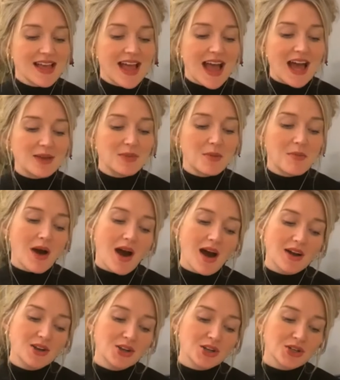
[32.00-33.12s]
And Mamma in
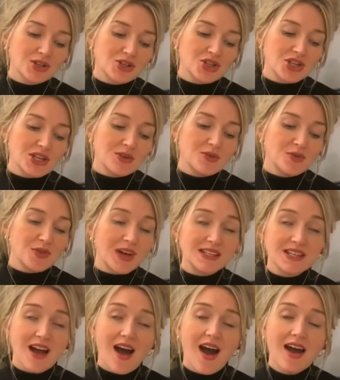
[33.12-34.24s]
her kerchief, and
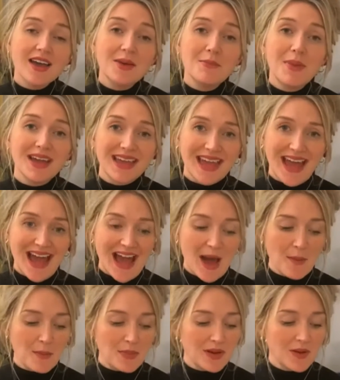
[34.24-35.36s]
I in my cap,
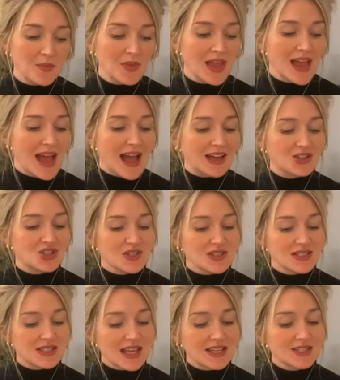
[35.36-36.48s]
had just
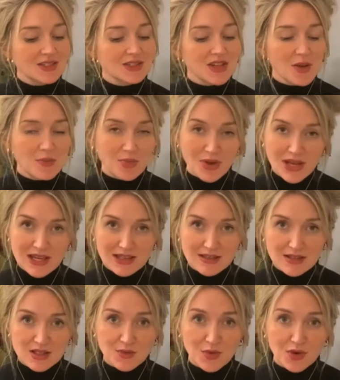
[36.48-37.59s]
settled our
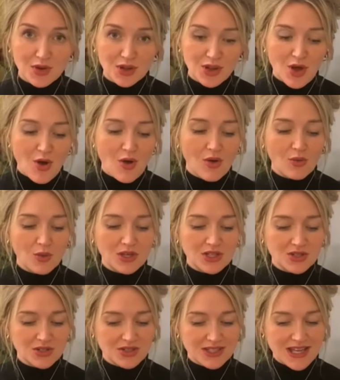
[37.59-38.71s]
brains for a long
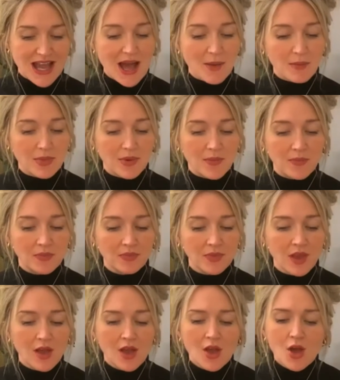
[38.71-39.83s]
winter's nap.
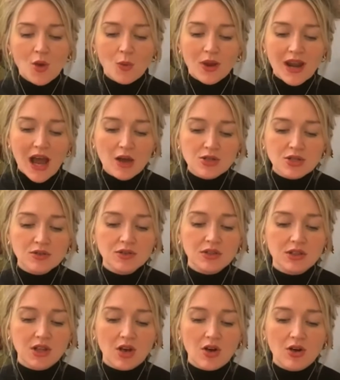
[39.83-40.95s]
When out on the
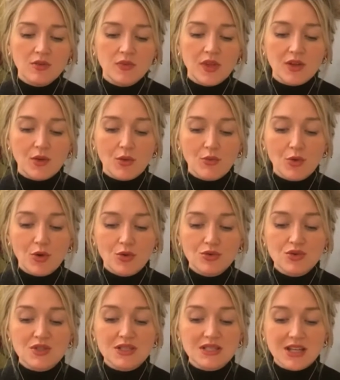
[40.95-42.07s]
lawn there arose
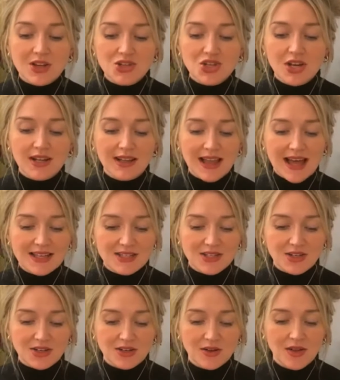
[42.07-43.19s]
such a
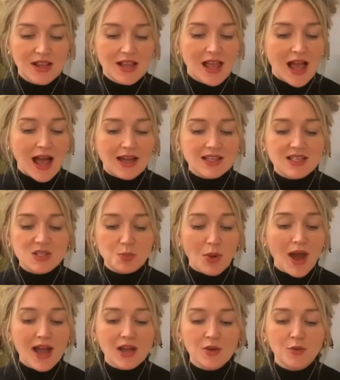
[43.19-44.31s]
clatter, I
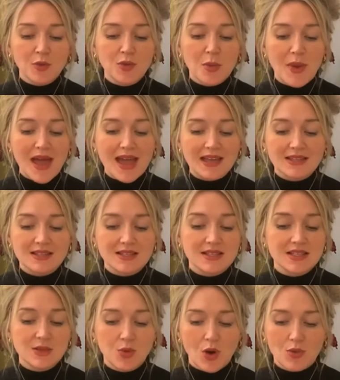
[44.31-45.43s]
sprang from the bed to see
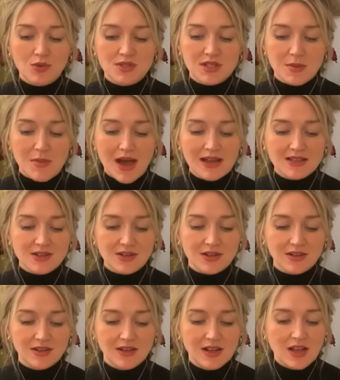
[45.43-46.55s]
what was the matter.
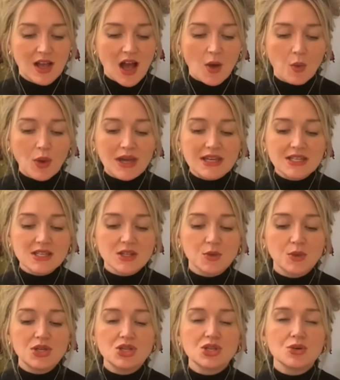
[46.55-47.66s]
Away to the
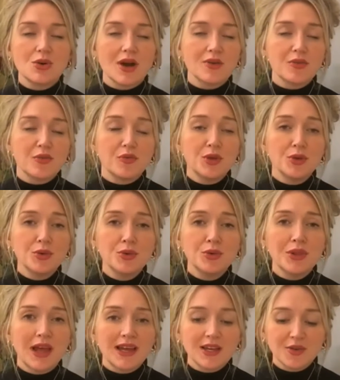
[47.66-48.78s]
window I flew
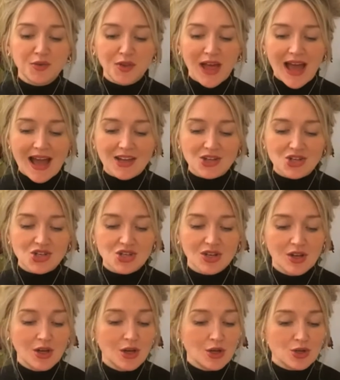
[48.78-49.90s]
like a flash,
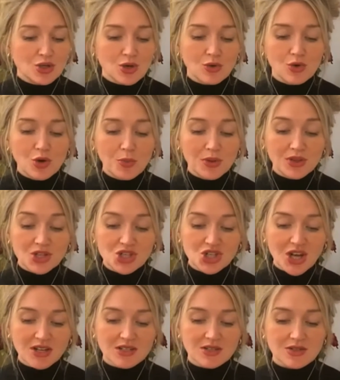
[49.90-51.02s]
tore open the
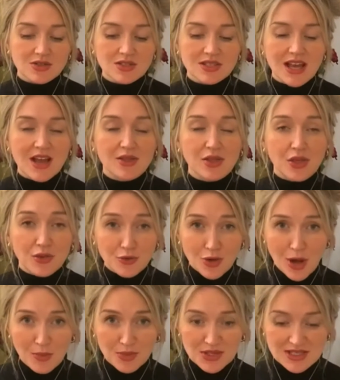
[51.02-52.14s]
shutters and threw
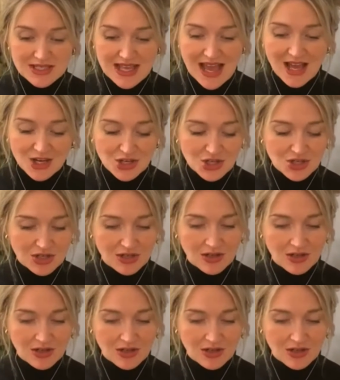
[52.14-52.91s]
up the sash.